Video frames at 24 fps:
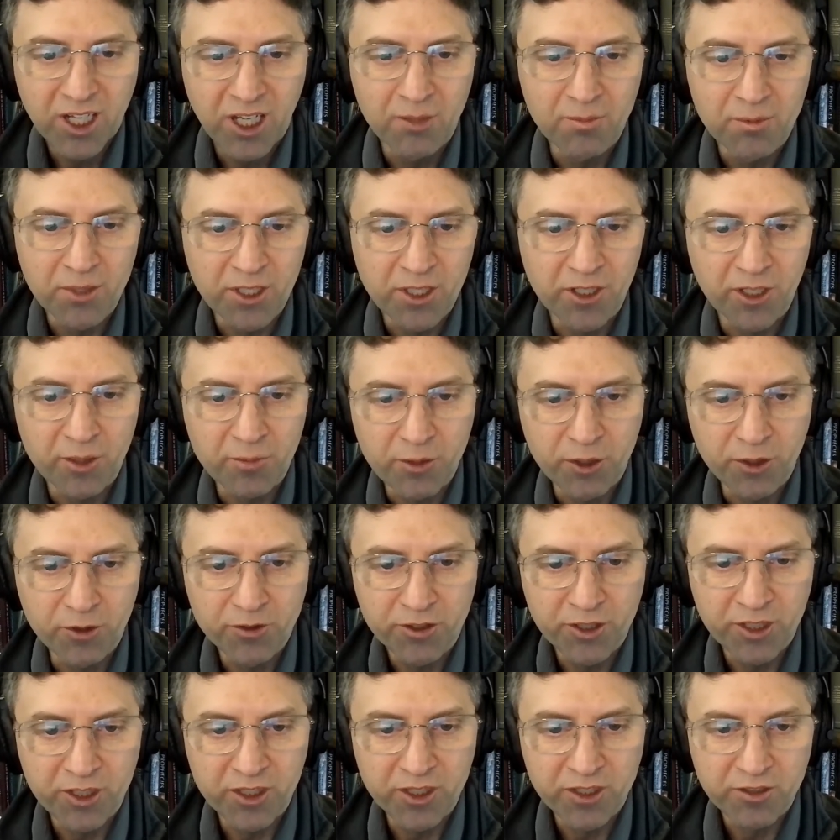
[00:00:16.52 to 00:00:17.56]
I'm Kerry
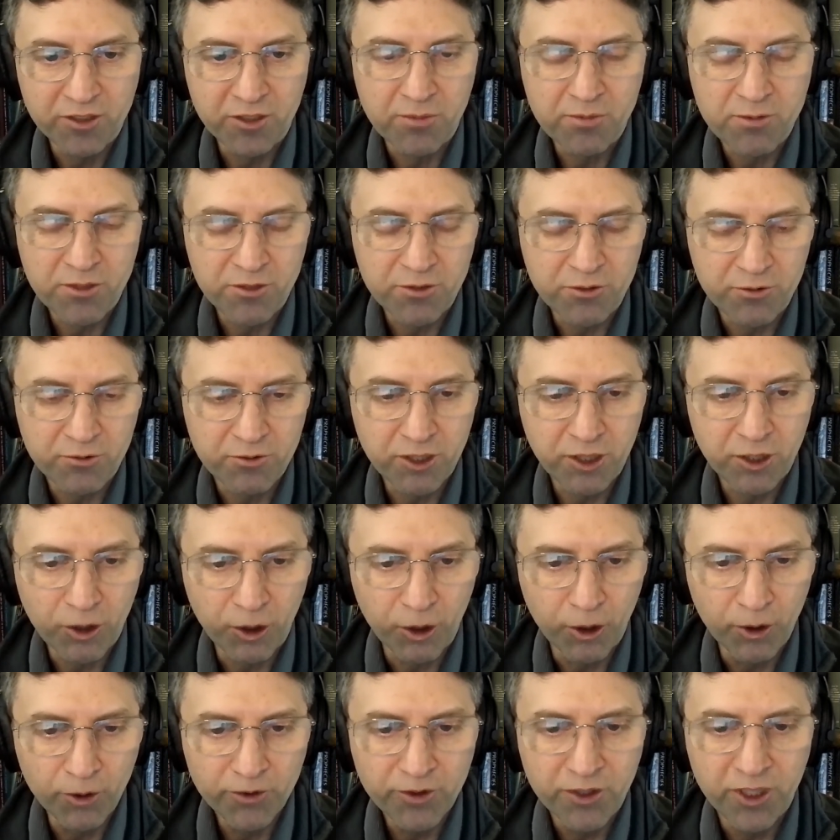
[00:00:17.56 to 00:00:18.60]
Muhlestein, the Scriptures Are Real
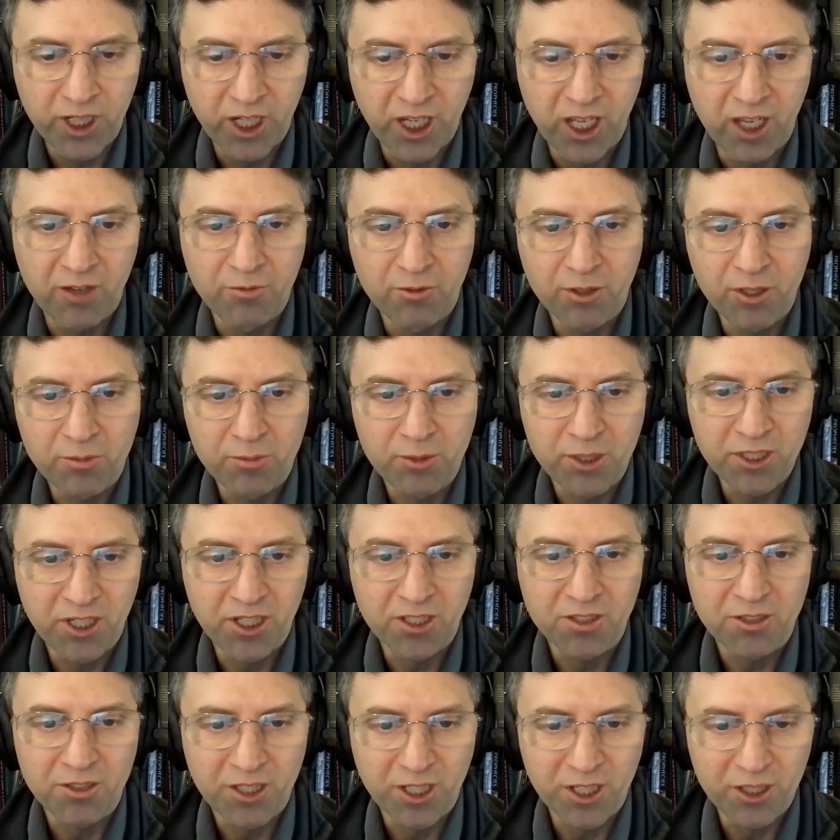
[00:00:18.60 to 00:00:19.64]
host, and I have with me
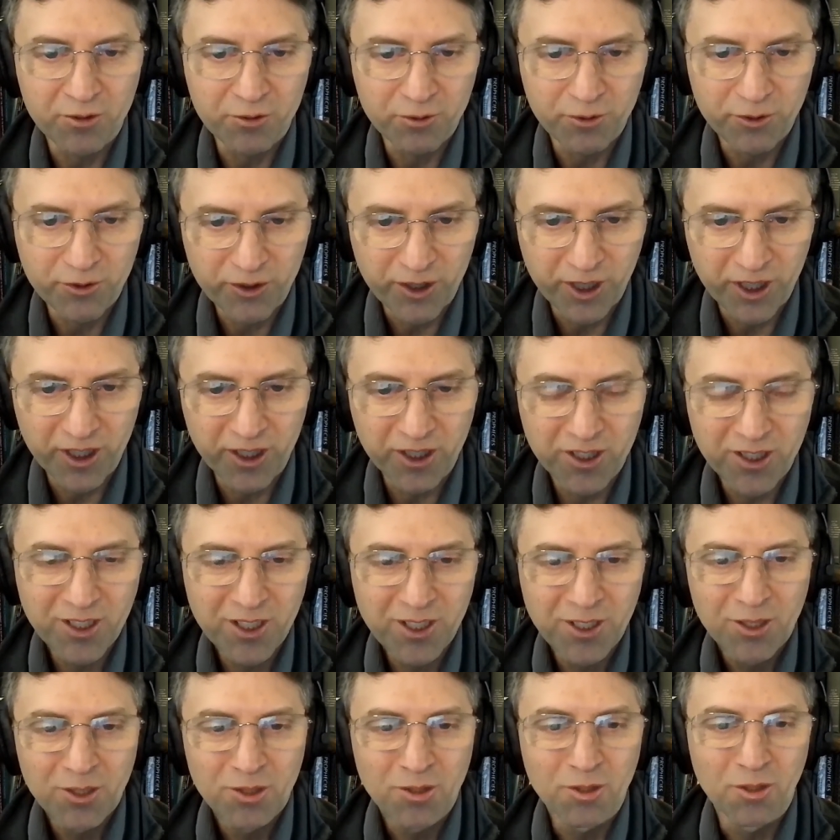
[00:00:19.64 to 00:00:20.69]
Dr. Andrew Skinner,
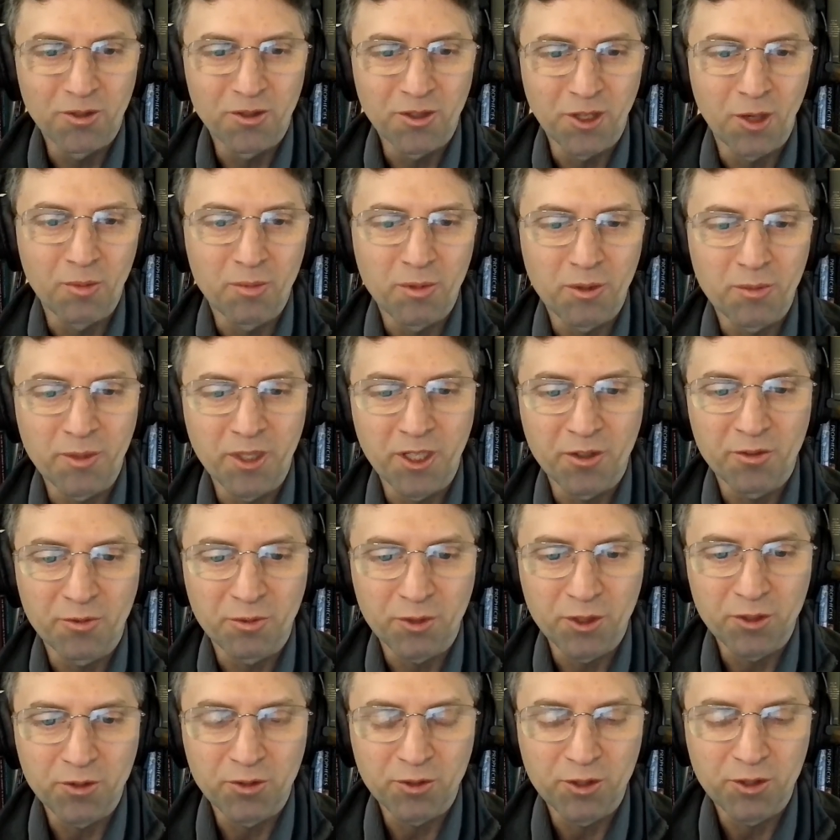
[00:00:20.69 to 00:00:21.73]
who is helping me as
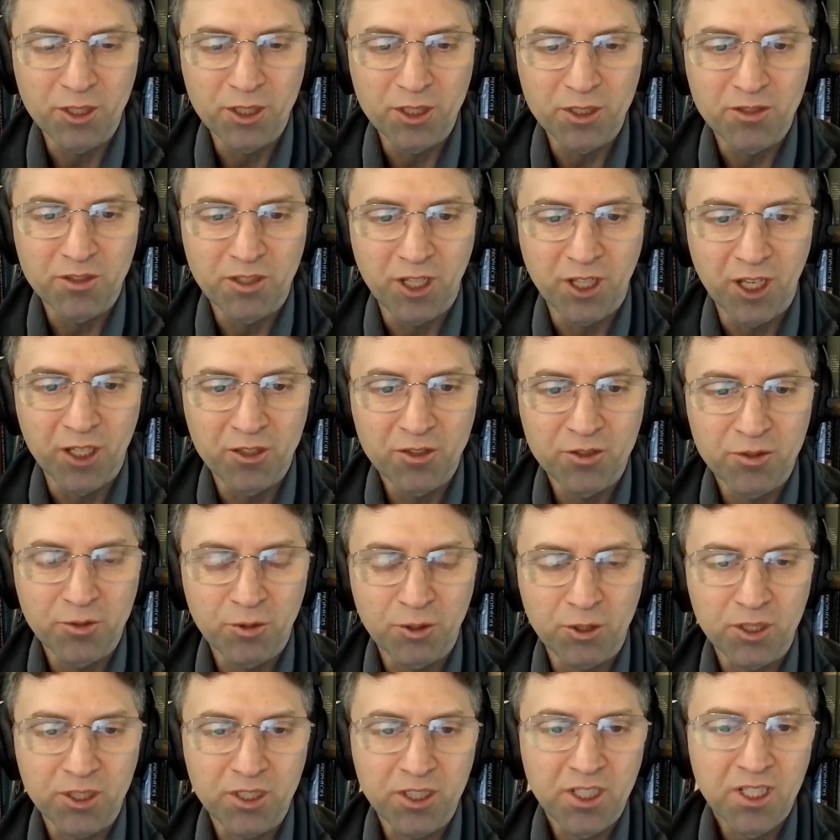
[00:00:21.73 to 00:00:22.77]
we do these
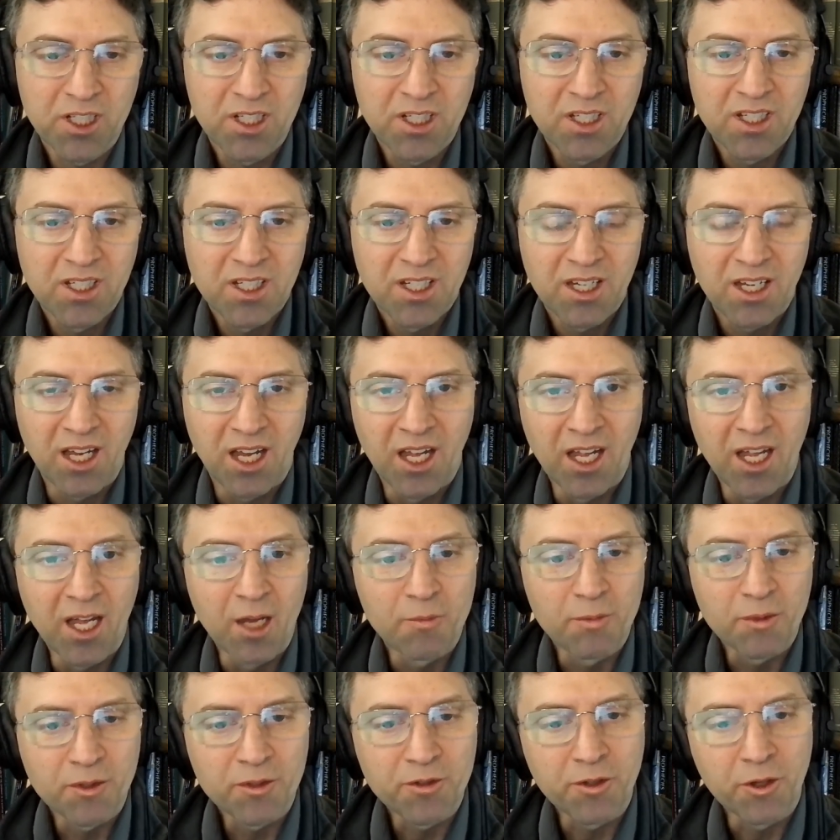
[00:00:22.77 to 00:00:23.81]
short
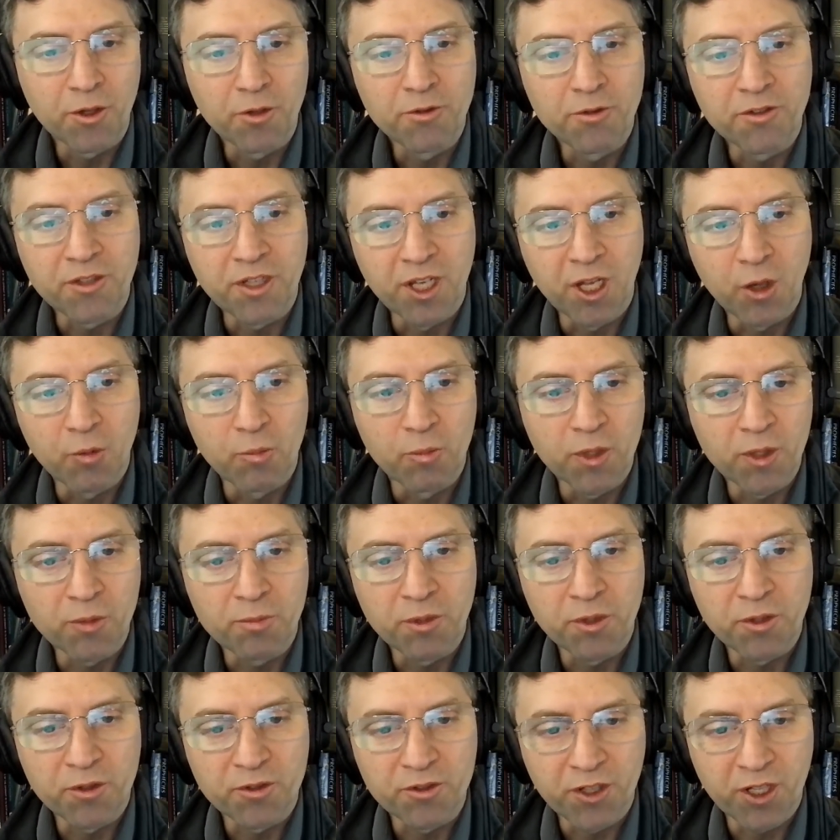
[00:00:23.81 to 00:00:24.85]
episodes to help
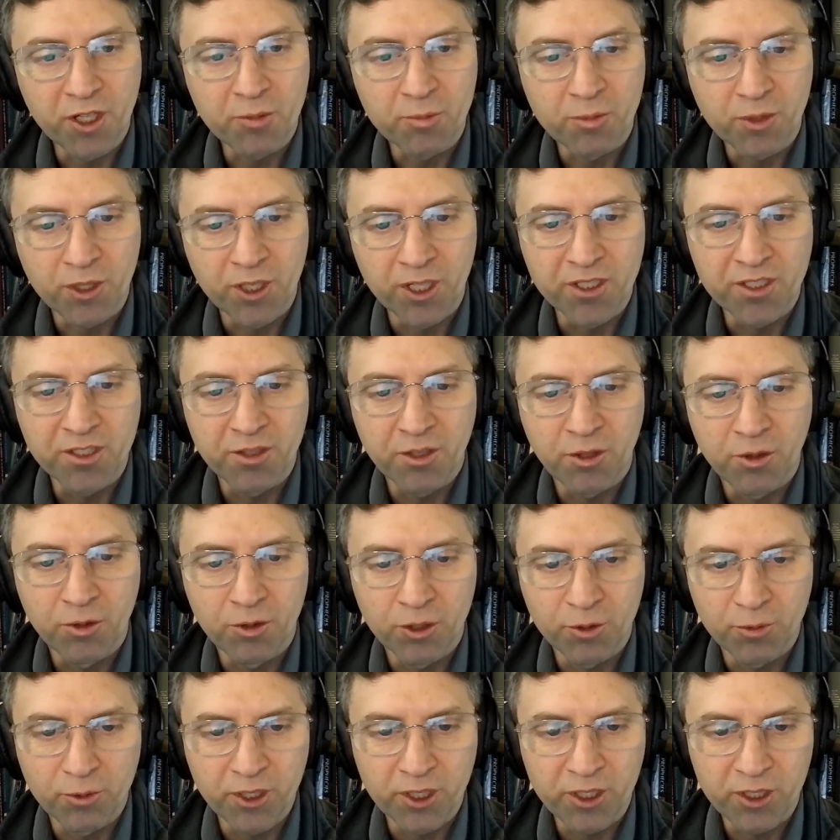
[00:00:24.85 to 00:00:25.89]
people celebrate
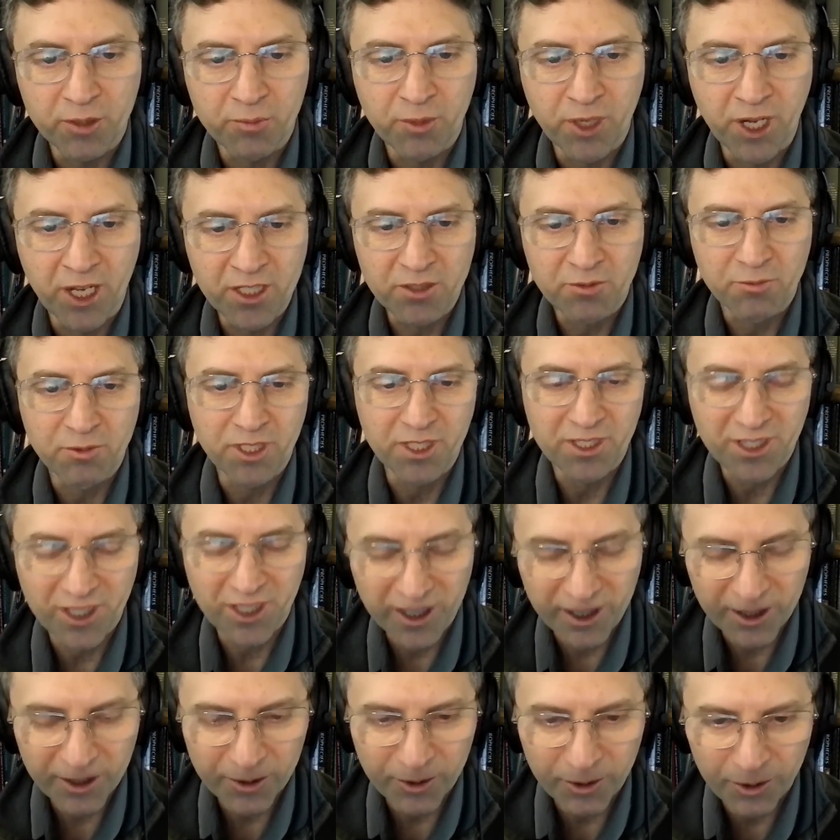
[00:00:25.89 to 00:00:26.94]
Holy Week or Passion Week.
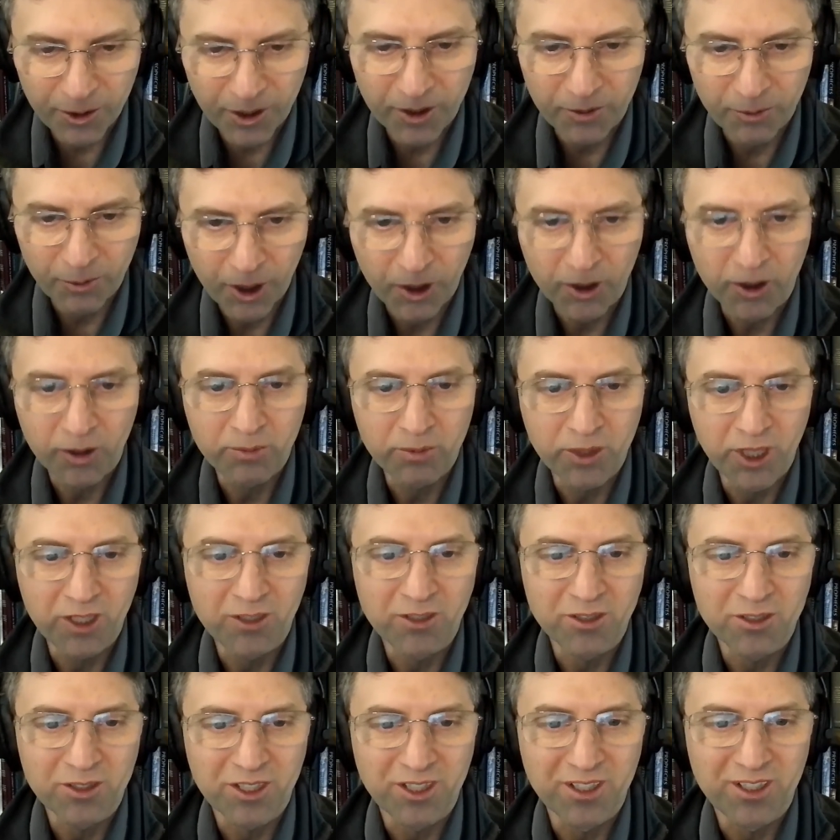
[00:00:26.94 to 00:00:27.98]
Thank you and welcome,
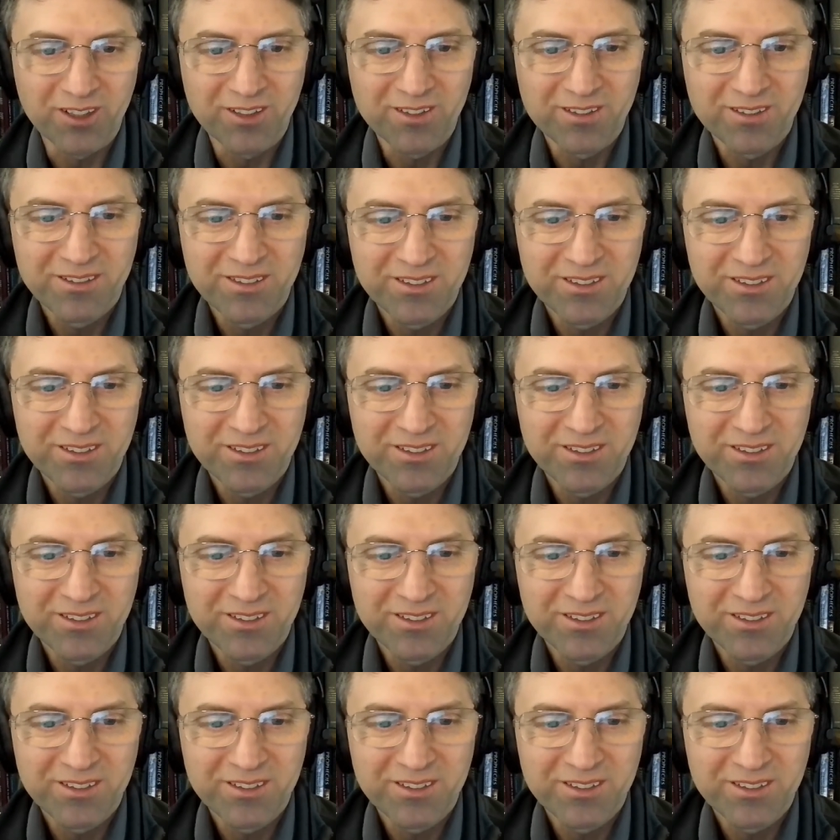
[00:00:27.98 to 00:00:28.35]
Dr. Skinner.